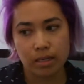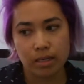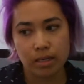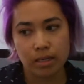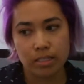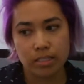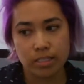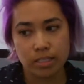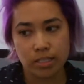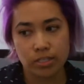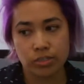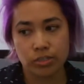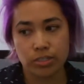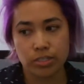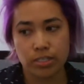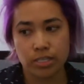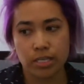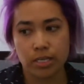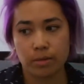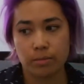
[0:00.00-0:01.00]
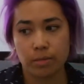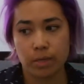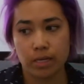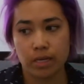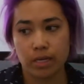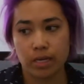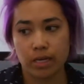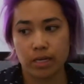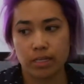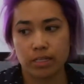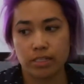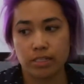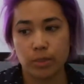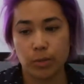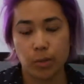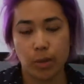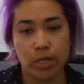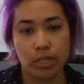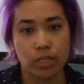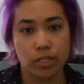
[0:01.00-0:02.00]
it's interesting because the
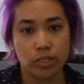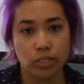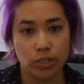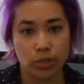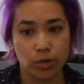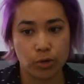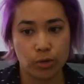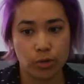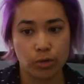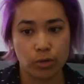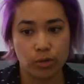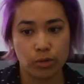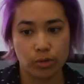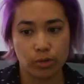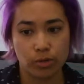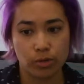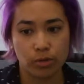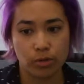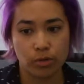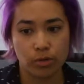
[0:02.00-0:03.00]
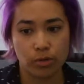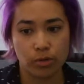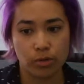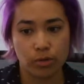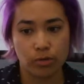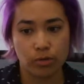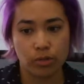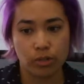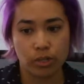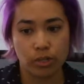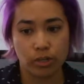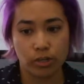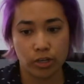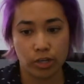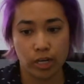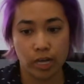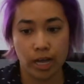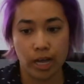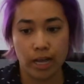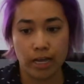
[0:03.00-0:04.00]
way they show your
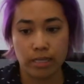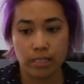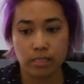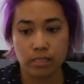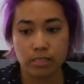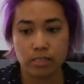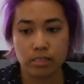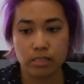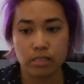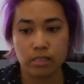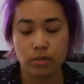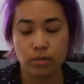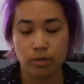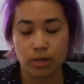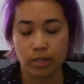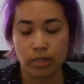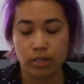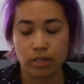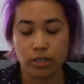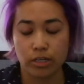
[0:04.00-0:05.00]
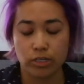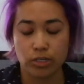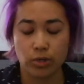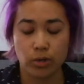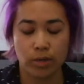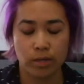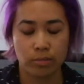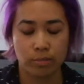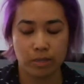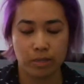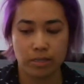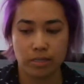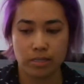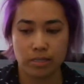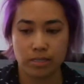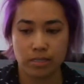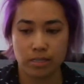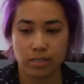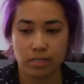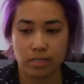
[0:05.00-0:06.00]
guides, the way they're showing me
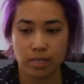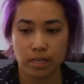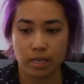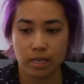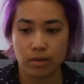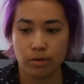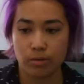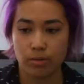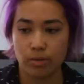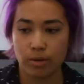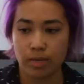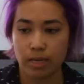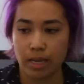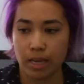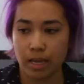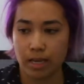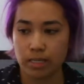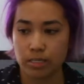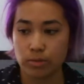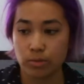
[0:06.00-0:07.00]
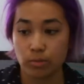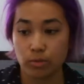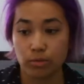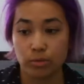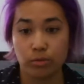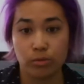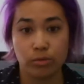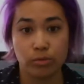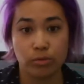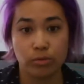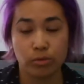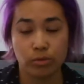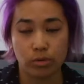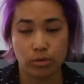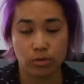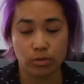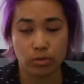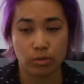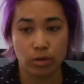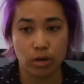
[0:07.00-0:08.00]
this is that when I ask, well, who
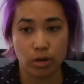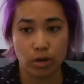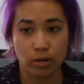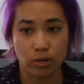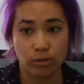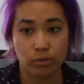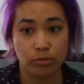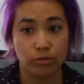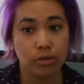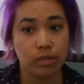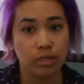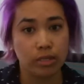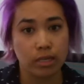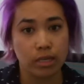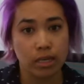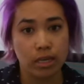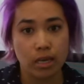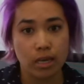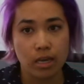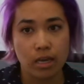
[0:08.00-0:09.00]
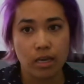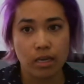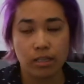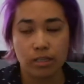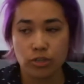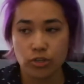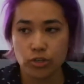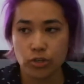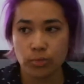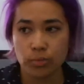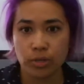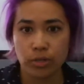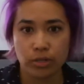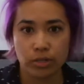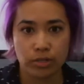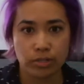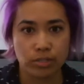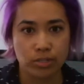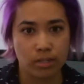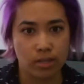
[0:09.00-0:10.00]
are you really? And they show me
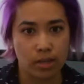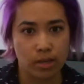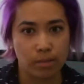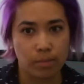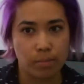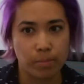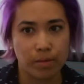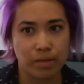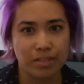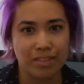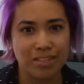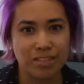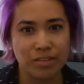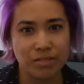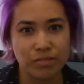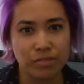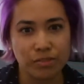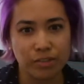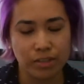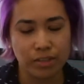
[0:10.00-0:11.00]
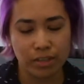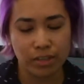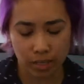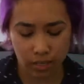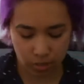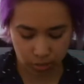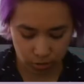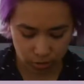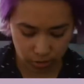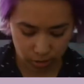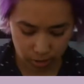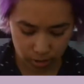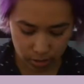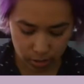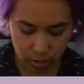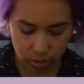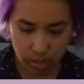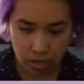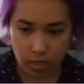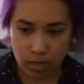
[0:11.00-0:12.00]
Ursula, but it doesn't feel like you're
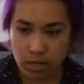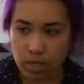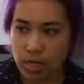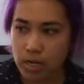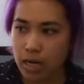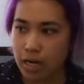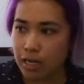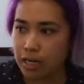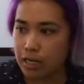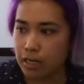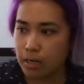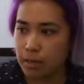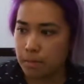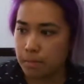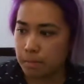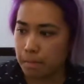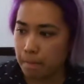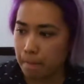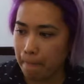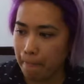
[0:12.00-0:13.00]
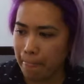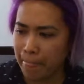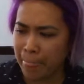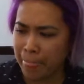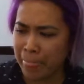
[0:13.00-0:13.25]
um,